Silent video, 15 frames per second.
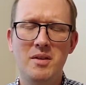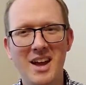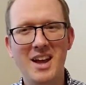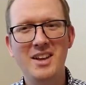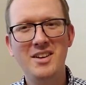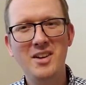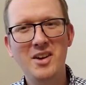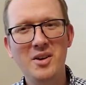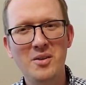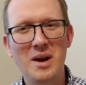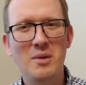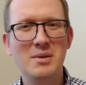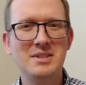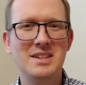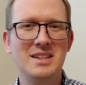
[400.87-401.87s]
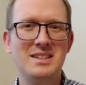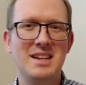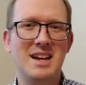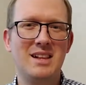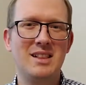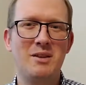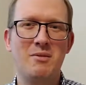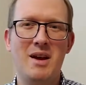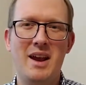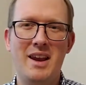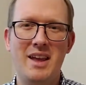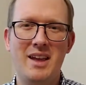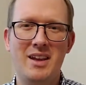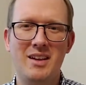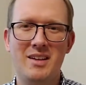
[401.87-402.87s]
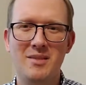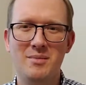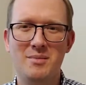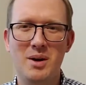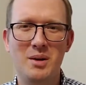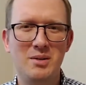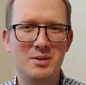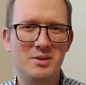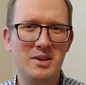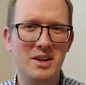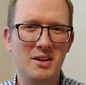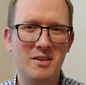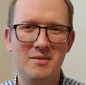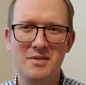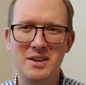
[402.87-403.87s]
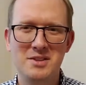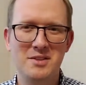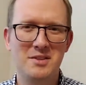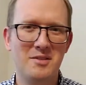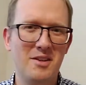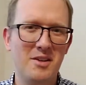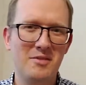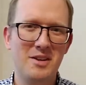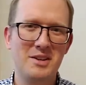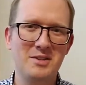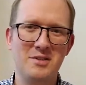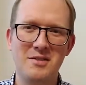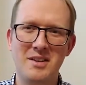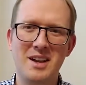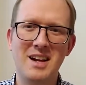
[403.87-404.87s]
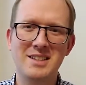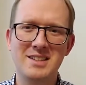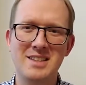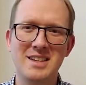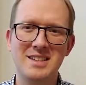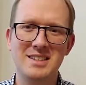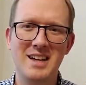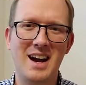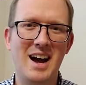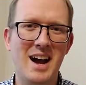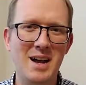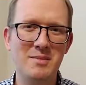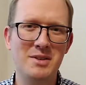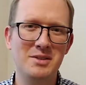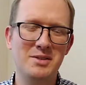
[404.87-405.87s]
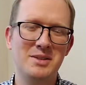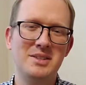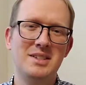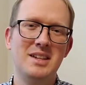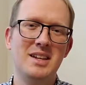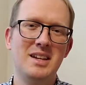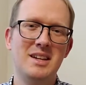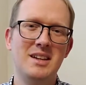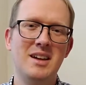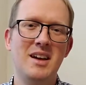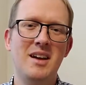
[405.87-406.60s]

And no, I wasn't exactly writing poetry or fiction or nonfiction or the kinds of things that I'm interested in,